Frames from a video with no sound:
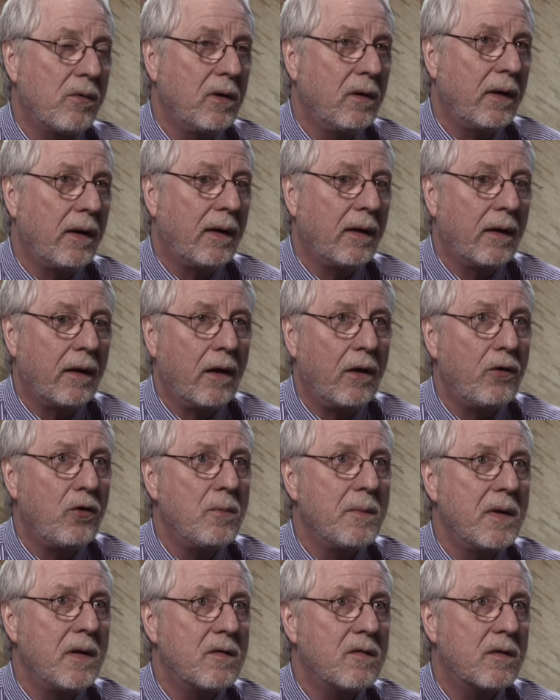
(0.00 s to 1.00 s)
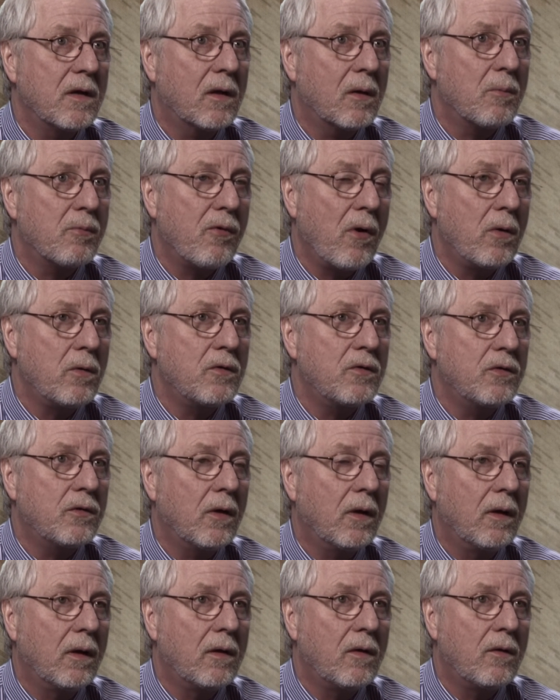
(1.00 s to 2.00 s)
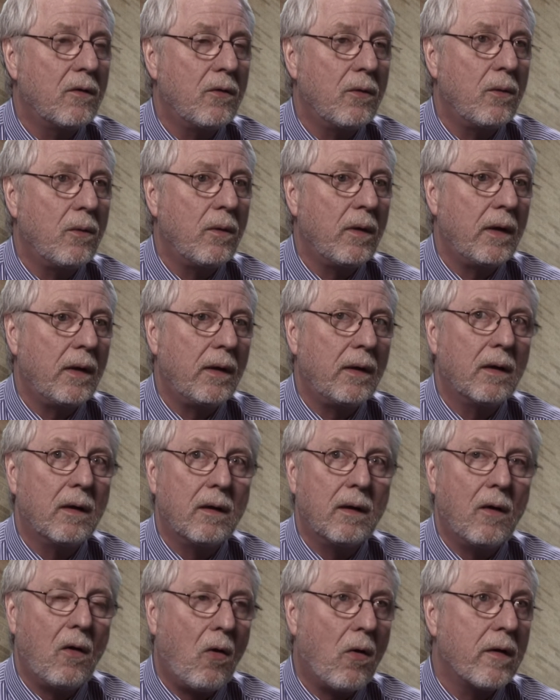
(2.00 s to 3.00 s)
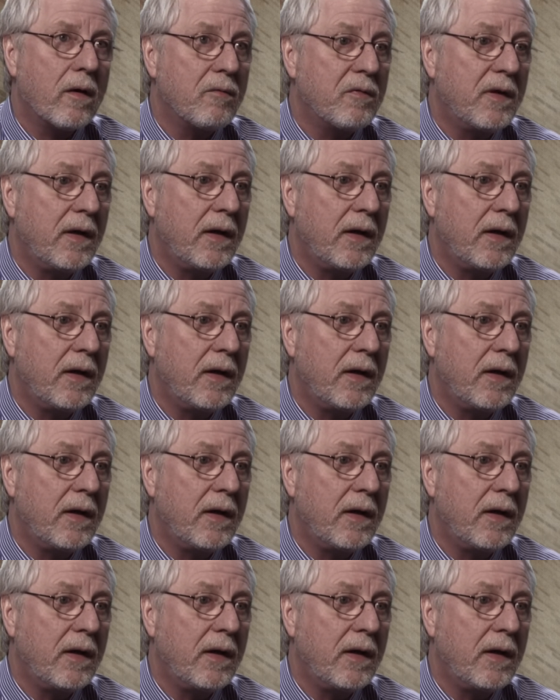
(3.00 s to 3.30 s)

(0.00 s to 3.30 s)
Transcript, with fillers: really a, a humanistic approach uh, to the uh, art of